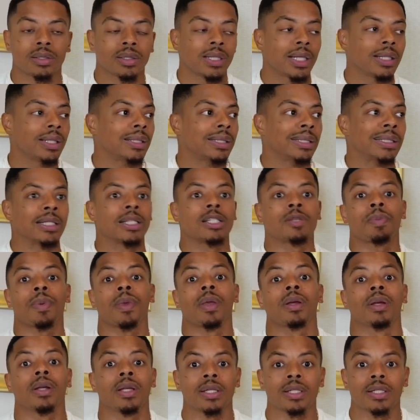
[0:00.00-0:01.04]
Create an
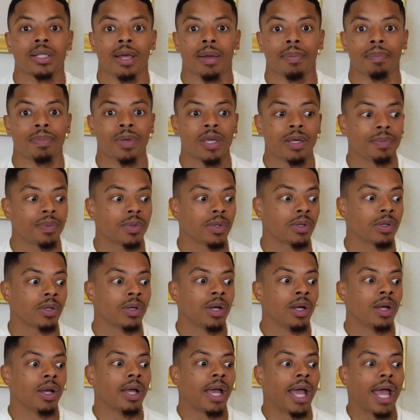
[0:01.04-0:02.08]
experience that
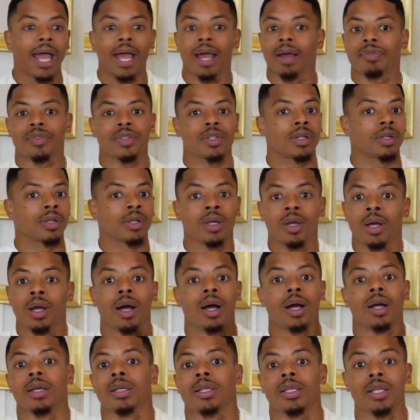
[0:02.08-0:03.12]
people, after
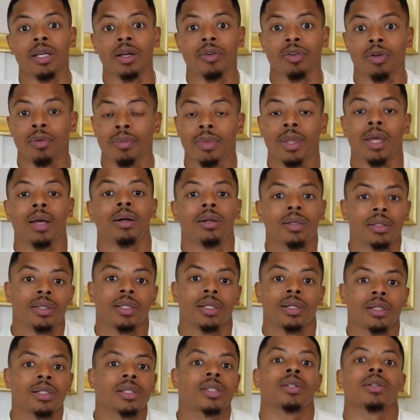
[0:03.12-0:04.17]
a year from now,
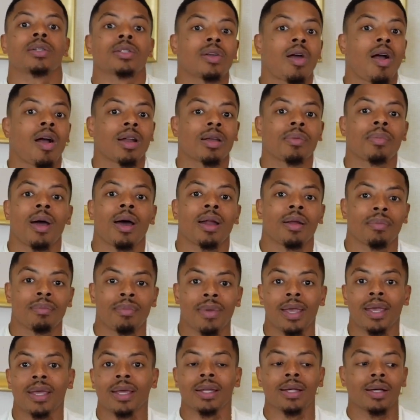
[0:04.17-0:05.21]
they're still talking about it.
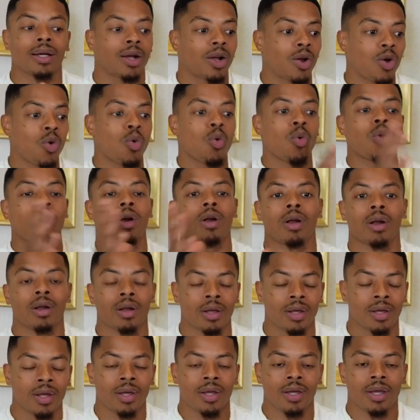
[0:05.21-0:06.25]
Make it a
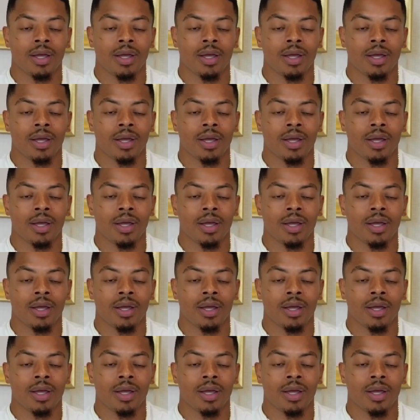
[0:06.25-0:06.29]
core.